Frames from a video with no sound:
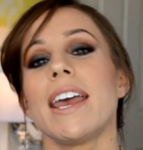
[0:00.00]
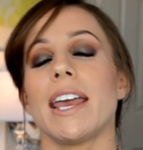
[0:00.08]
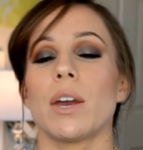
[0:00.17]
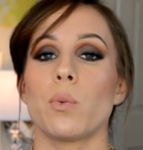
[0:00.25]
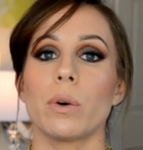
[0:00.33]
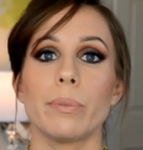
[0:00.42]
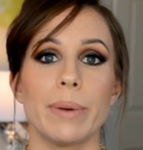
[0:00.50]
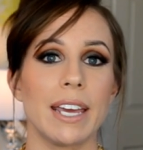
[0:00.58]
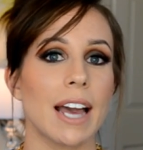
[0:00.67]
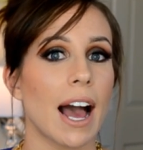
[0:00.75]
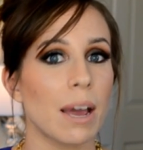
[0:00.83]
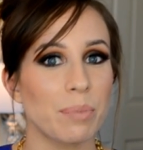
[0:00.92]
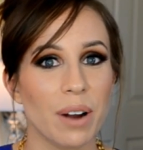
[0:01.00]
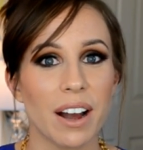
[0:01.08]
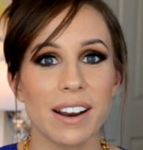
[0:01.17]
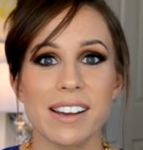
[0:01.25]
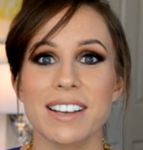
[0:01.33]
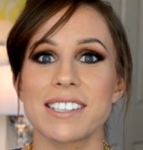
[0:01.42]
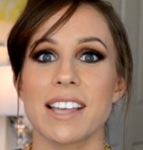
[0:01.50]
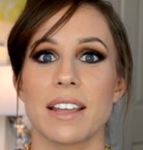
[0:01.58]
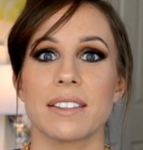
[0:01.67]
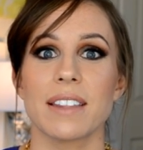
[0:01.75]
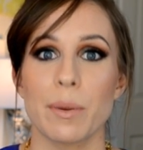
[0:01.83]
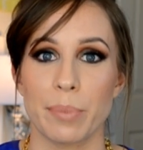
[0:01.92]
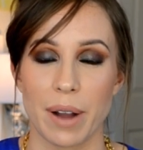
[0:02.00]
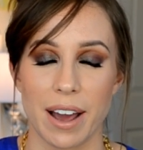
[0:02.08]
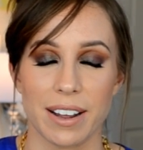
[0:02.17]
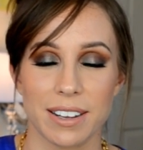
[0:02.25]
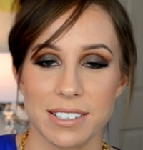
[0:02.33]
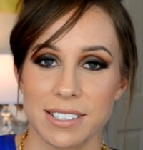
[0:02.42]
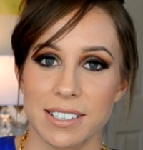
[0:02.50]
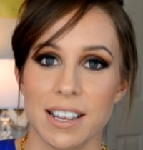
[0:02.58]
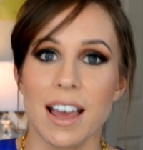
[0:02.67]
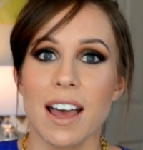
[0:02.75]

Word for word: It will be eye products and lip products.